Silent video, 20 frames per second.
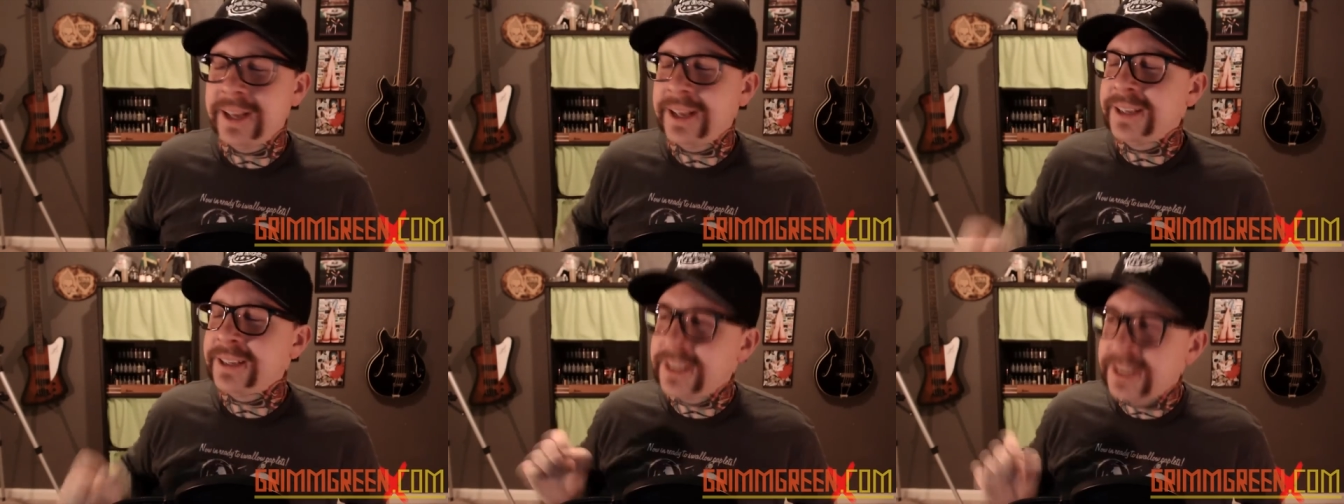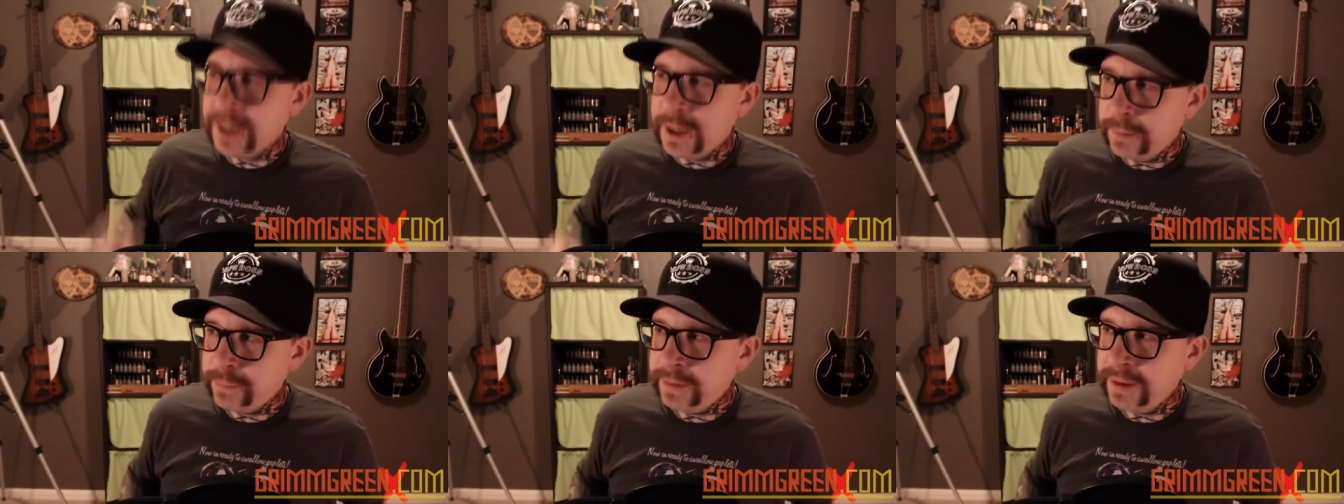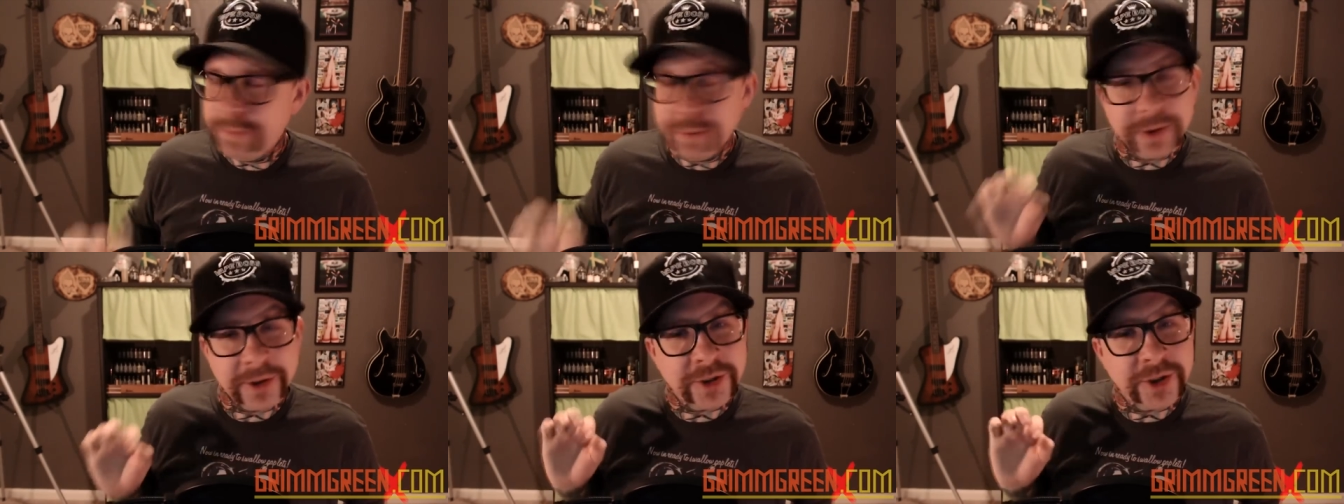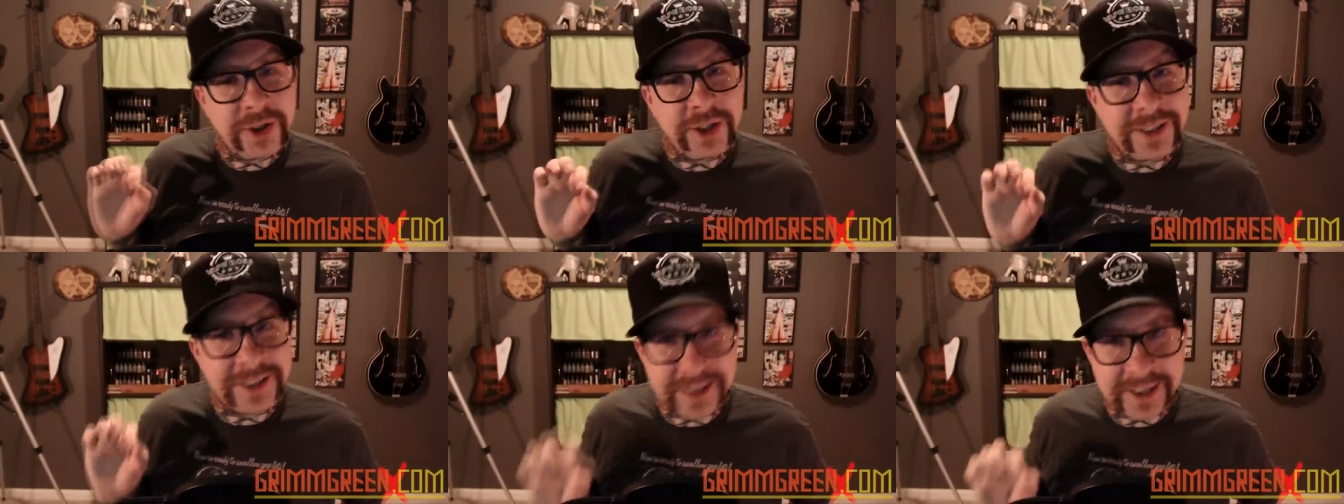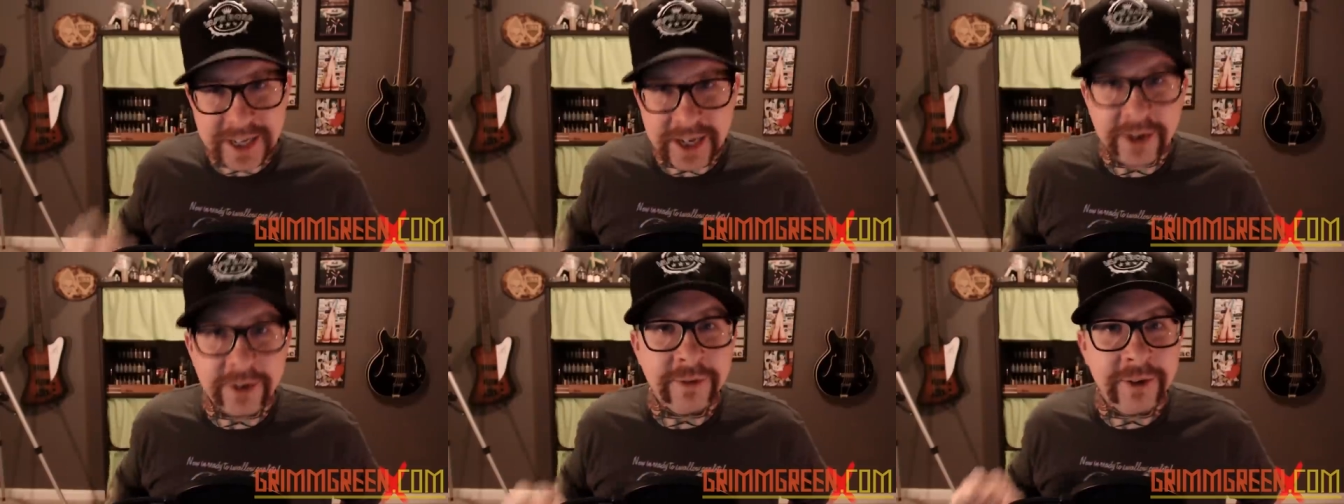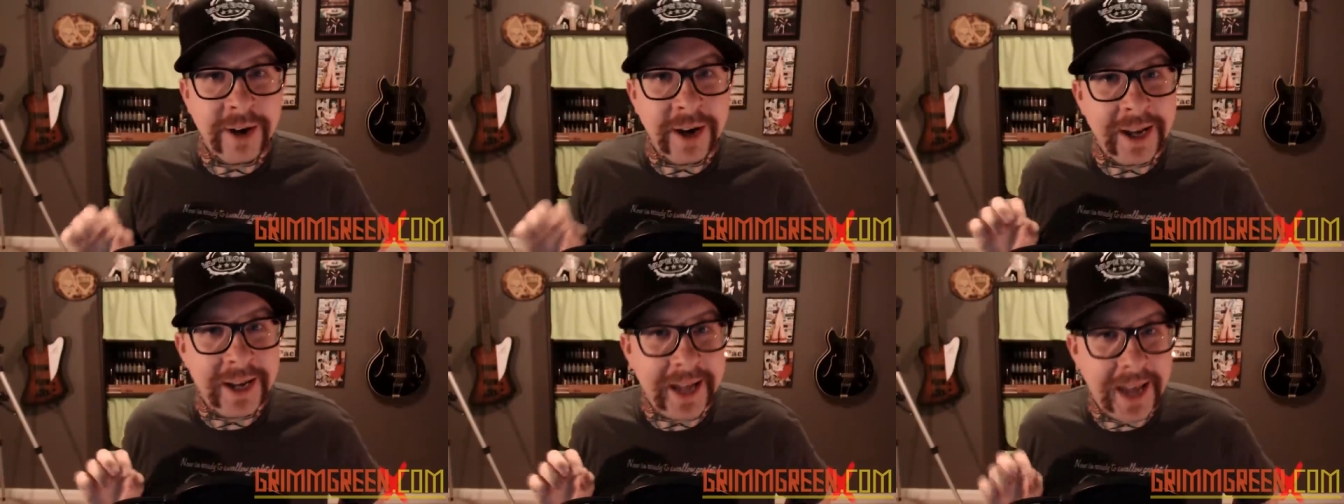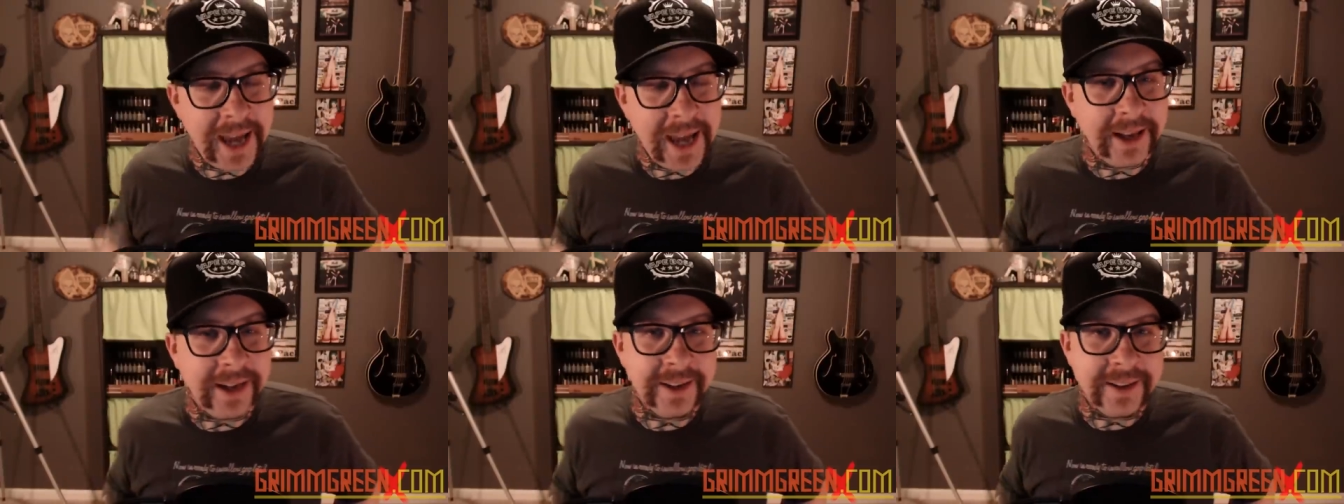Some people just downright
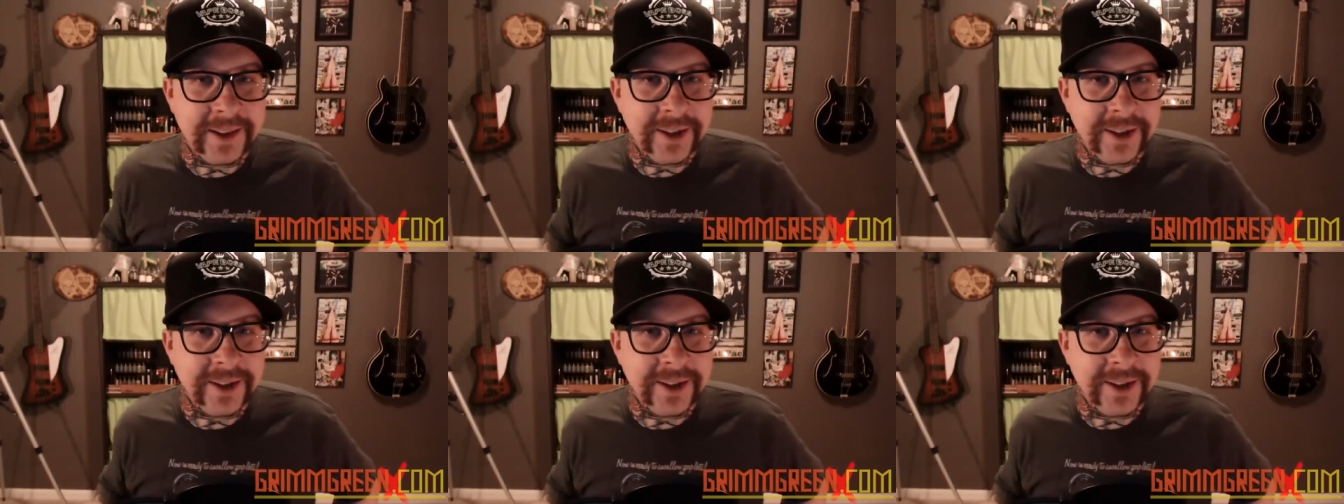hate it.